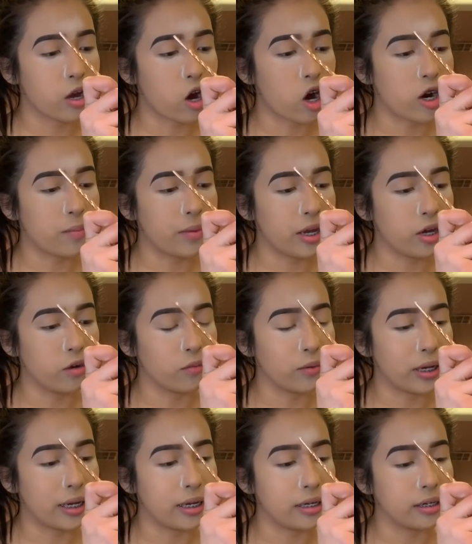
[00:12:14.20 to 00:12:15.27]
army
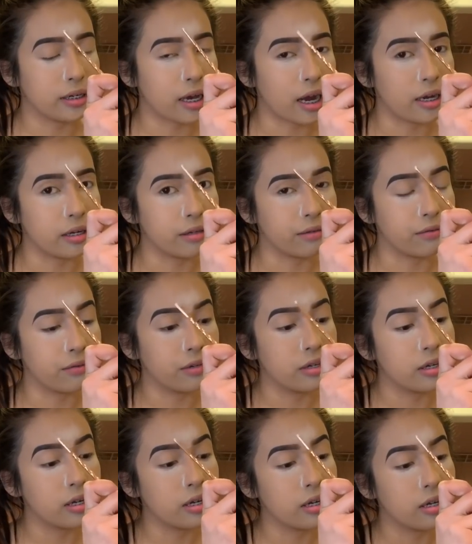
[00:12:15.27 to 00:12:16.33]
green kind
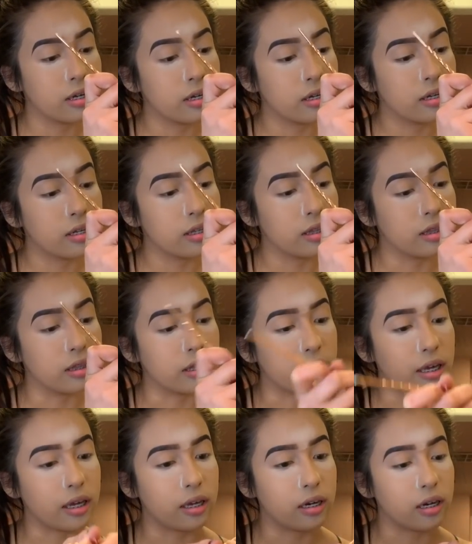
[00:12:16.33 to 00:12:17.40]
of
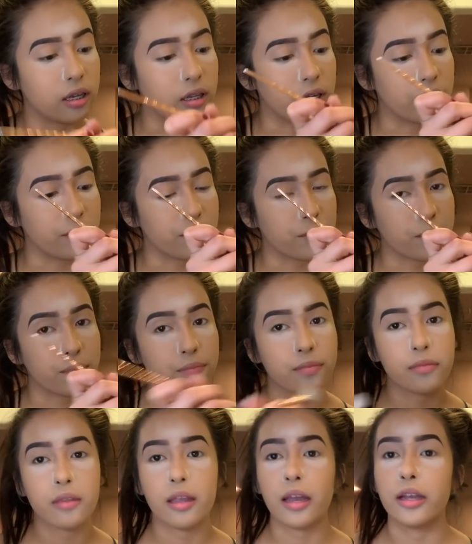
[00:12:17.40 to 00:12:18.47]
looking color
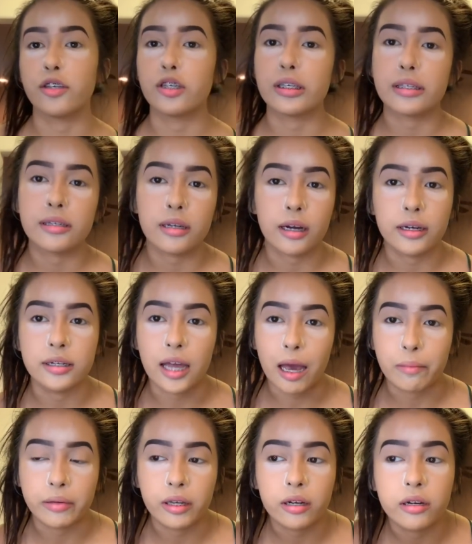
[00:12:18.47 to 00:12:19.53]
and just start
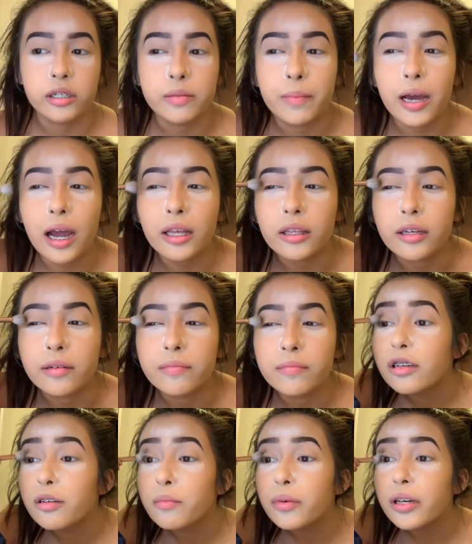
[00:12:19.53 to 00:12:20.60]
dabbing it onto my eyelid.
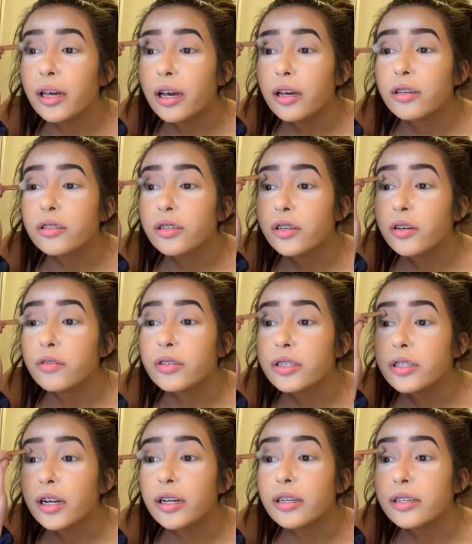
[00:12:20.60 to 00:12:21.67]
But yeah, so, you know, just
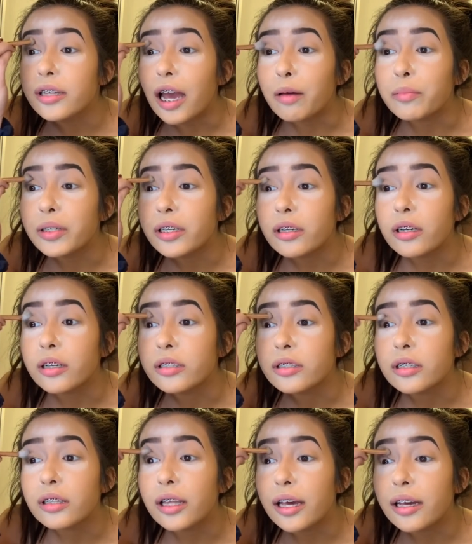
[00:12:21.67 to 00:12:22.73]
start dabbing it
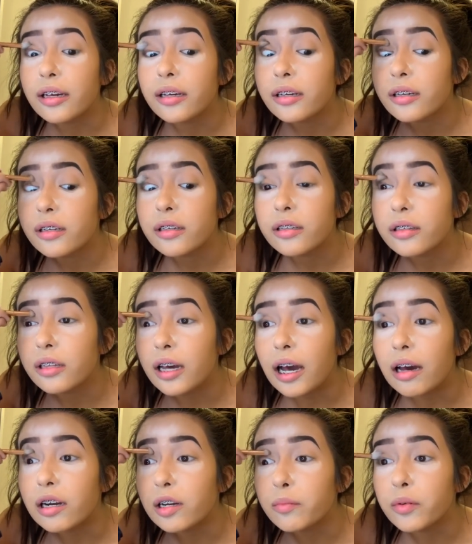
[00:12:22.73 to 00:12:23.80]
onto like the
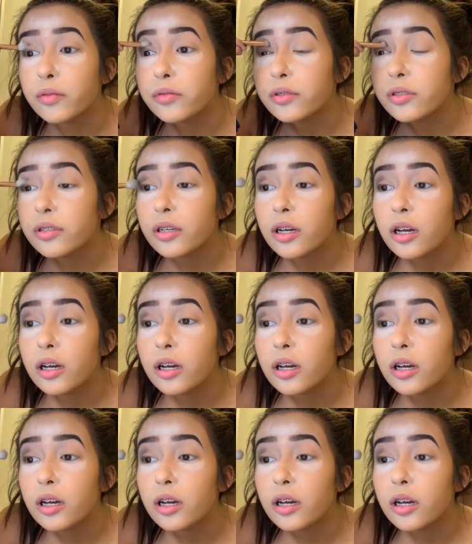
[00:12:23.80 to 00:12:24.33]
outermost